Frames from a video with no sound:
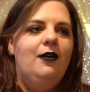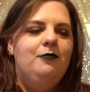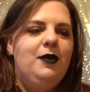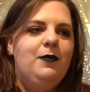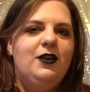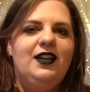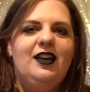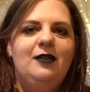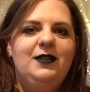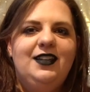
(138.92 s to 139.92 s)
people can
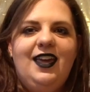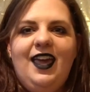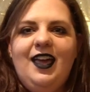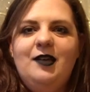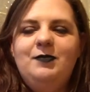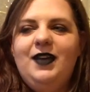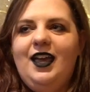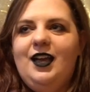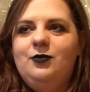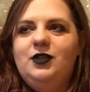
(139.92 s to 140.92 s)
come and camp
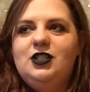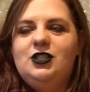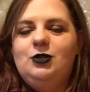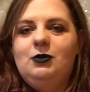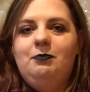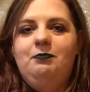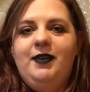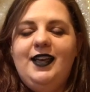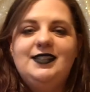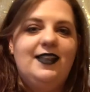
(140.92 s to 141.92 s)
and we just do a
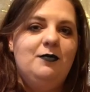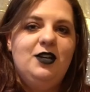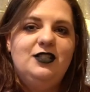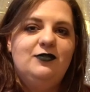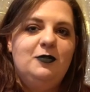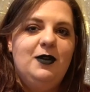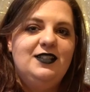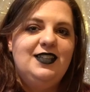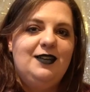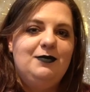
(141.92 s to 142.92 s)
big celebration for
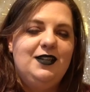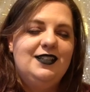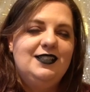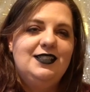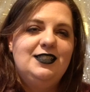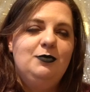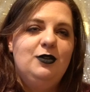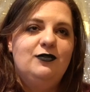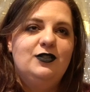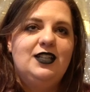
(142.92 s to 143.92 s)
Beltane because it's a
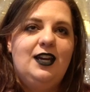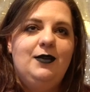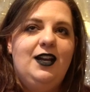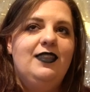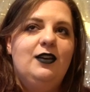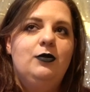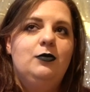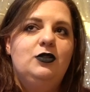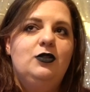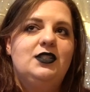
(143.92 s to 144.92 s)
beautiful time and I think we
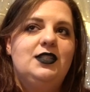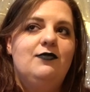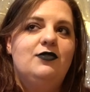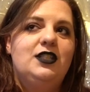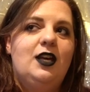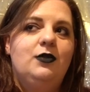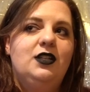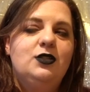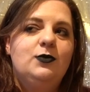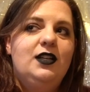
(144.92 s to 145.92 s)
will do the same for Samhain
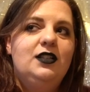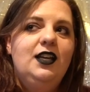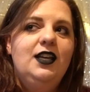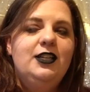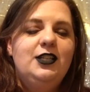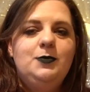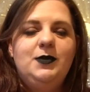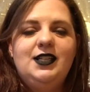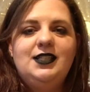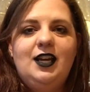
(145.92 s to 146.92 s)
as well just
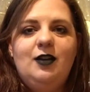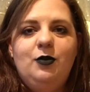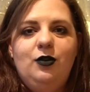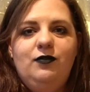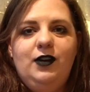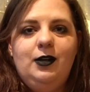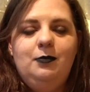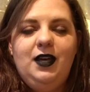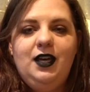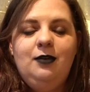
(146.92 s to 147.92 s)
because they are both very
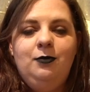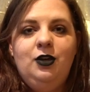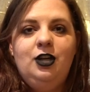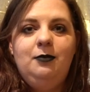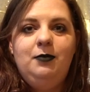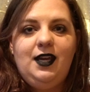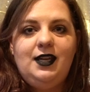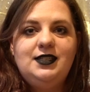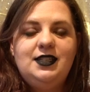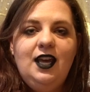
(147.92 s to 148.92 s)
big community
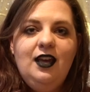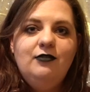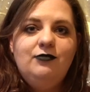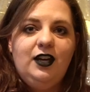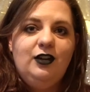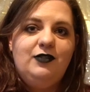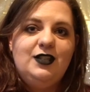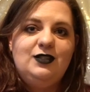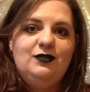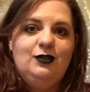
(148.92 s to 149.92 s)
based fire
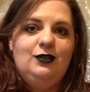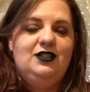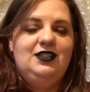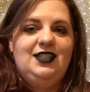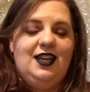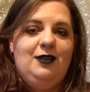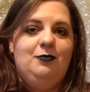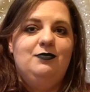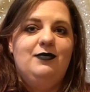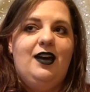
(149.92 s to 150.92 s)
festival type
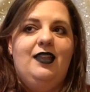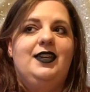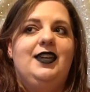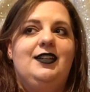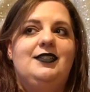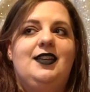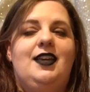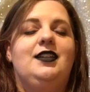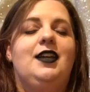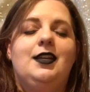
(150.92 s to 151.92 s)
holidays
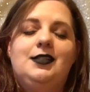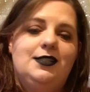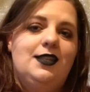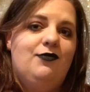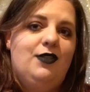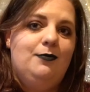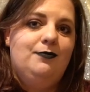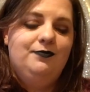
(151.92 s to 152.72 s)
and I just love them.